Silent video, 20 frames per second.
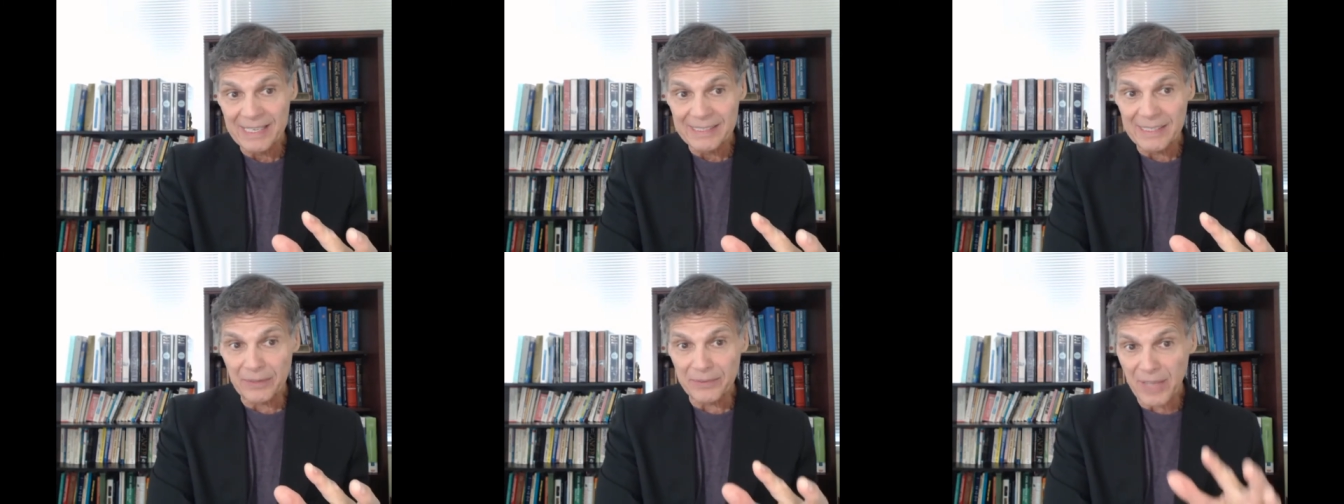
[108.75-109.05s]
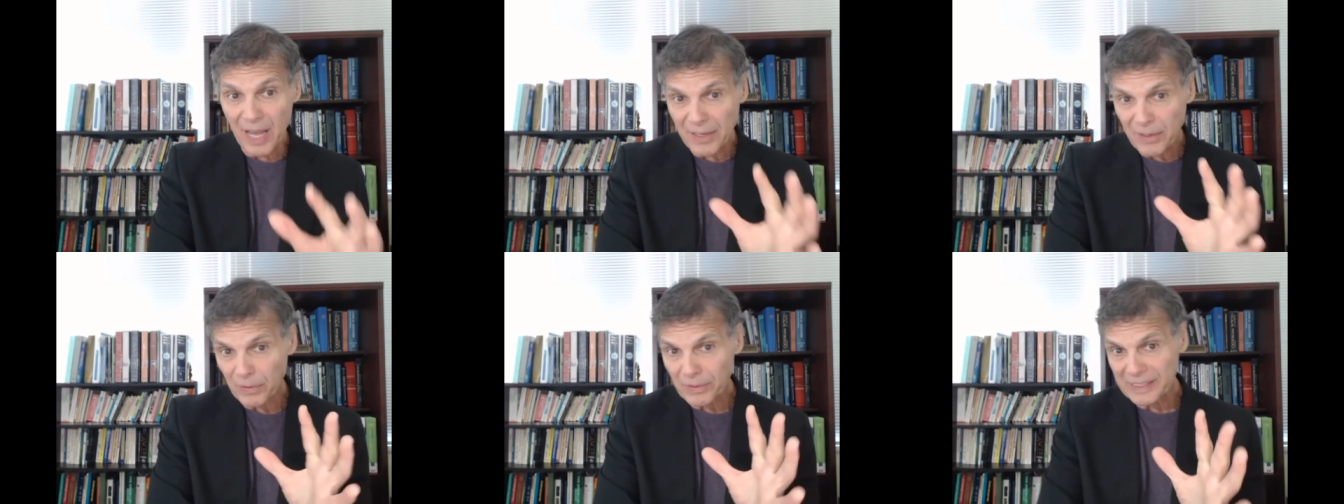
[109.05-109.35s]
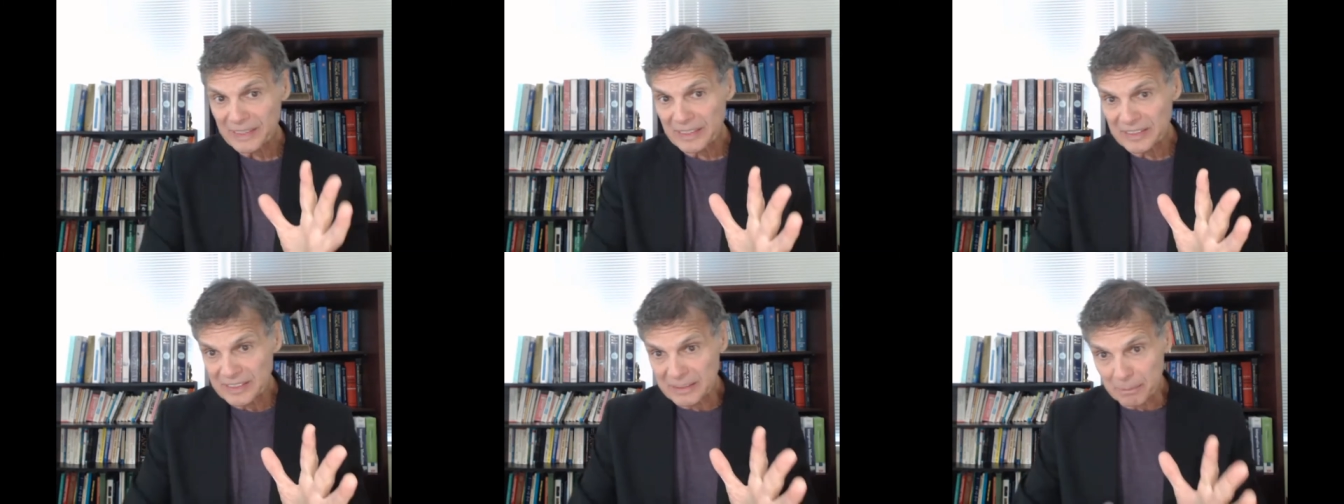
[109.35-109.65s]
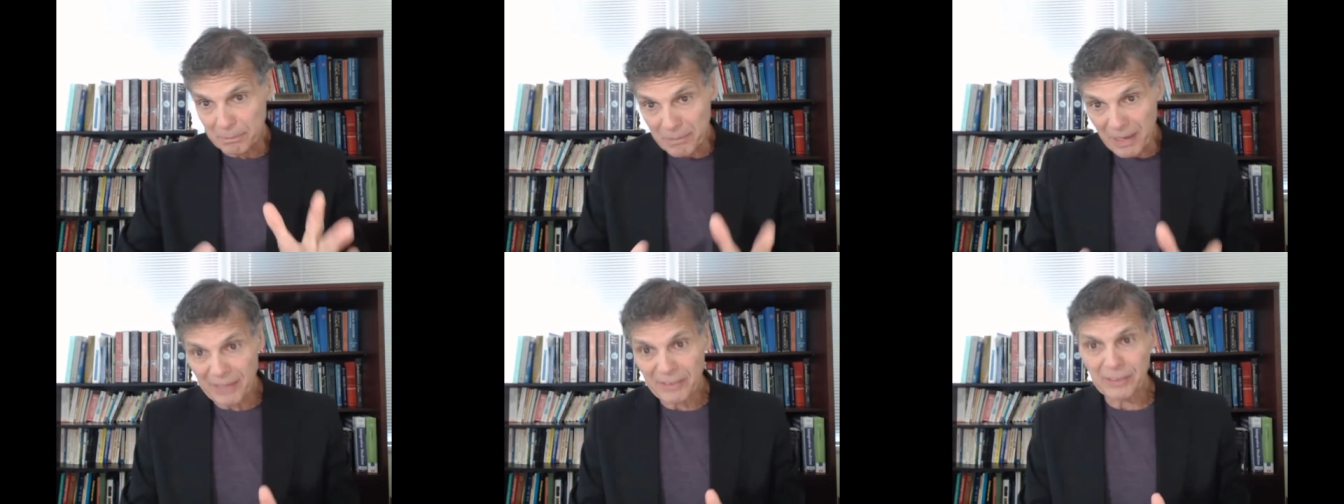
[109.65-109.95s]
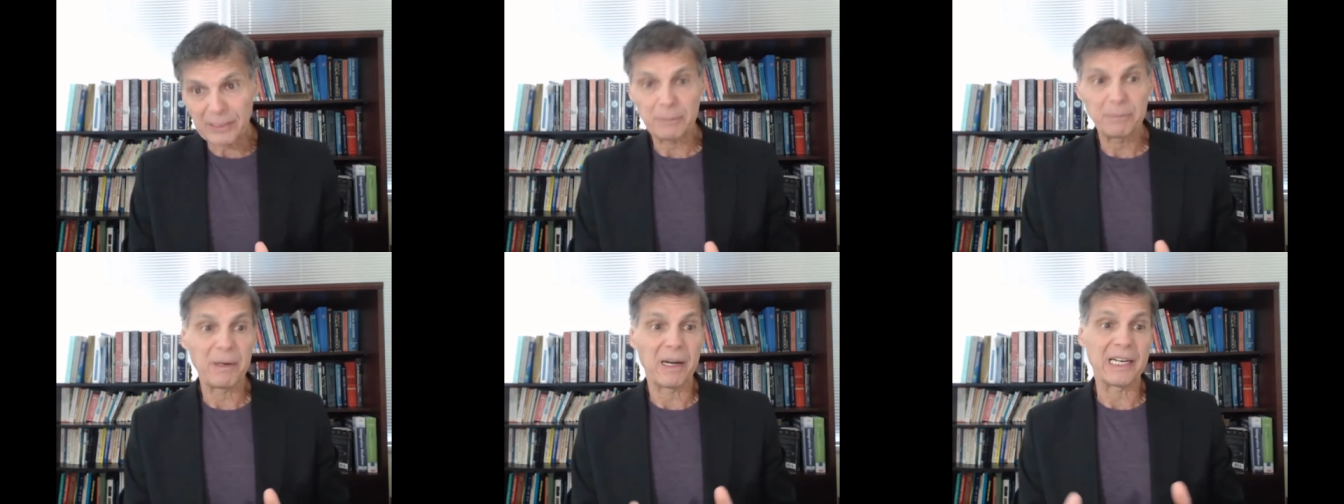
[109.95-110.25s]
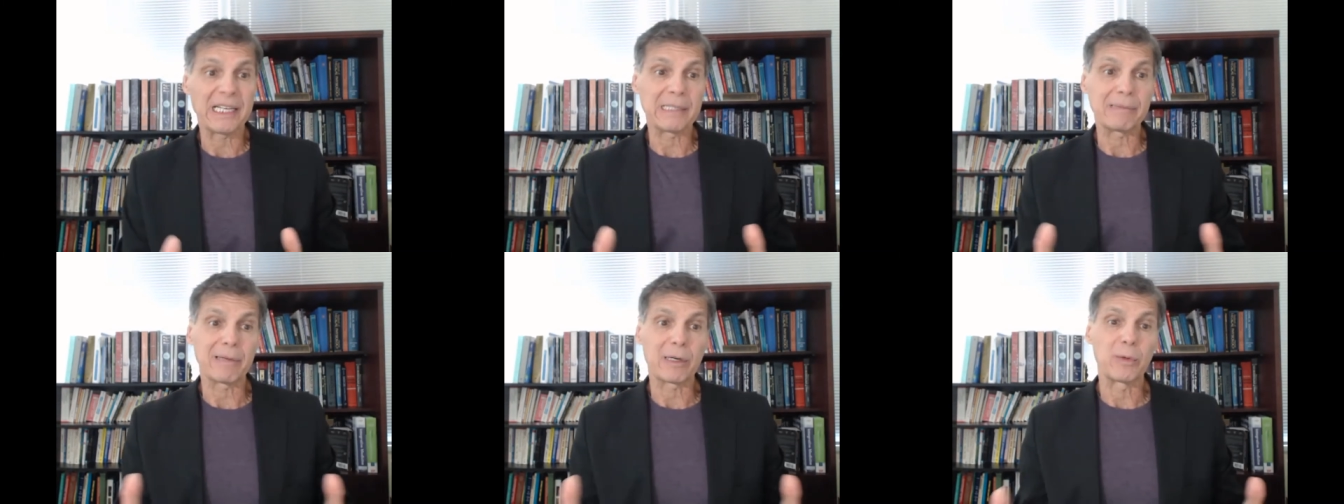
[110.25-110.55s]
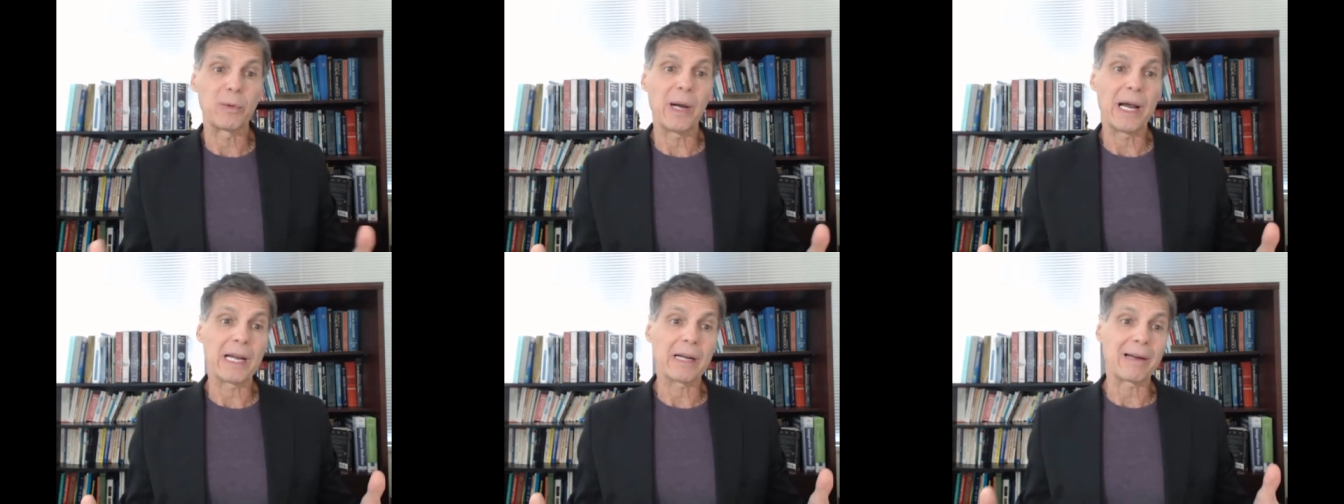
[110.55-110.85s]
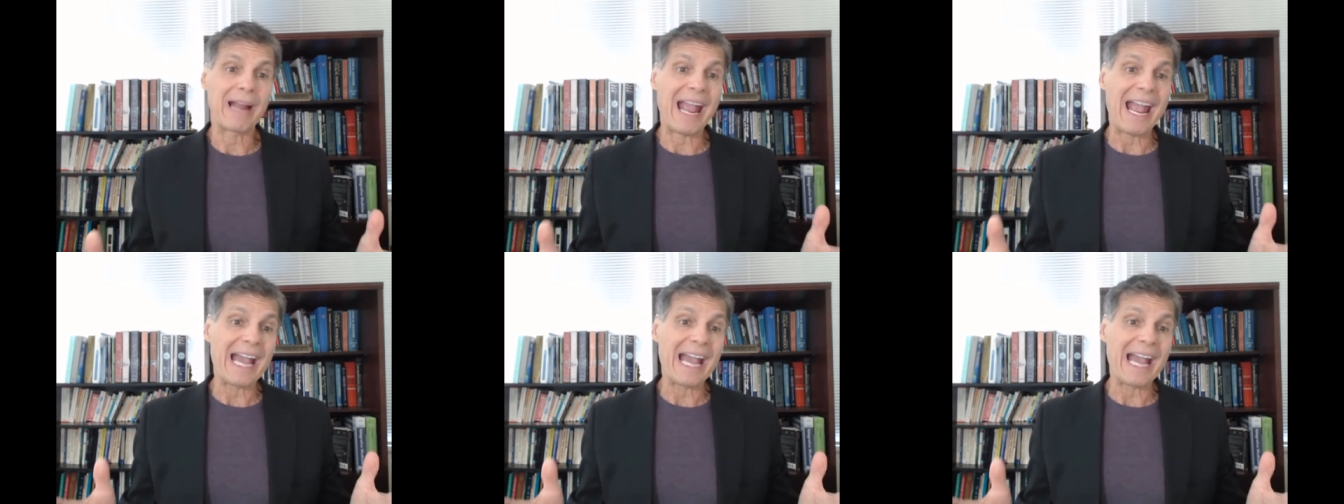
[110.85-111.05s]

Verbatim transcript: Now, not only does the mother's body require